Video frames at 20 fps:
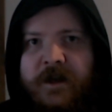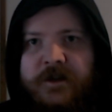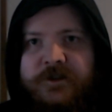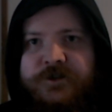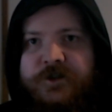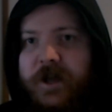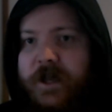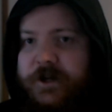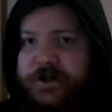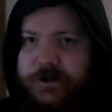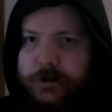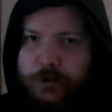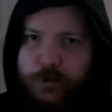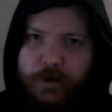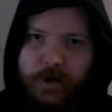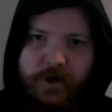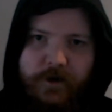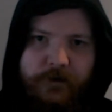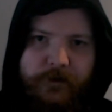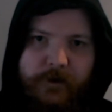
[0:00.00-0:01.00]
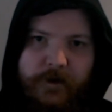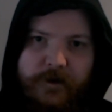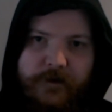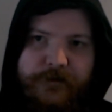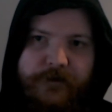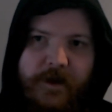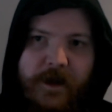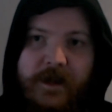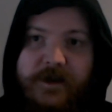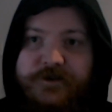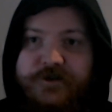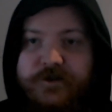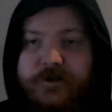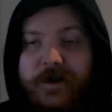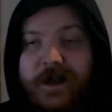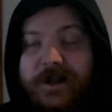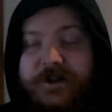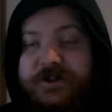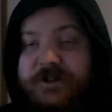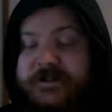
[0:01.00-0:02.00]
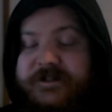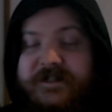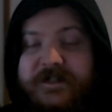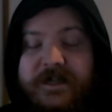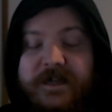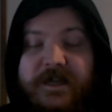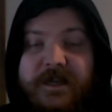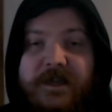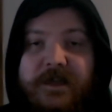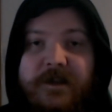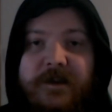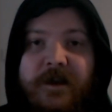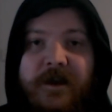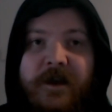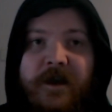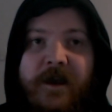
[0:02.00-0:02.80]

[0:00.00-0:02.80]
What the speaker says: to actually work with and to actually see